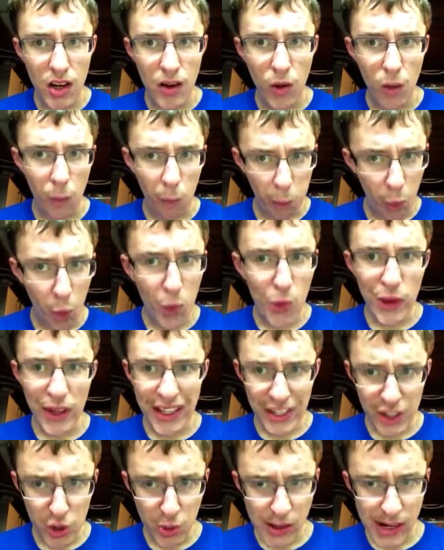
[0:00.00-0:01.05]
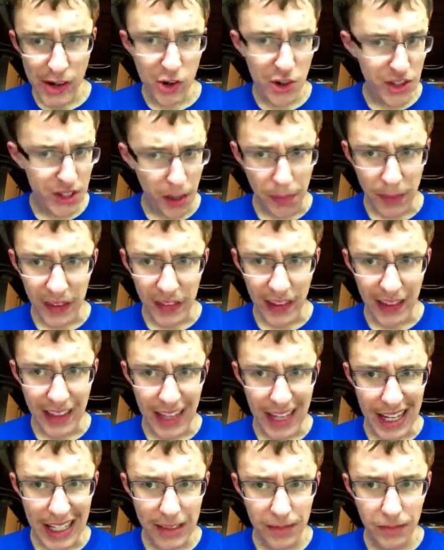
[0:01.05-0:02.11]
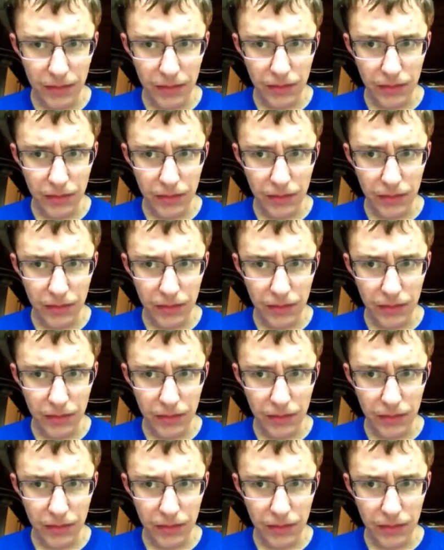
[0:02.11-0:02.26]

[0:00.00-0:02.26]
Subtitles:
a bullying tweet or something like that,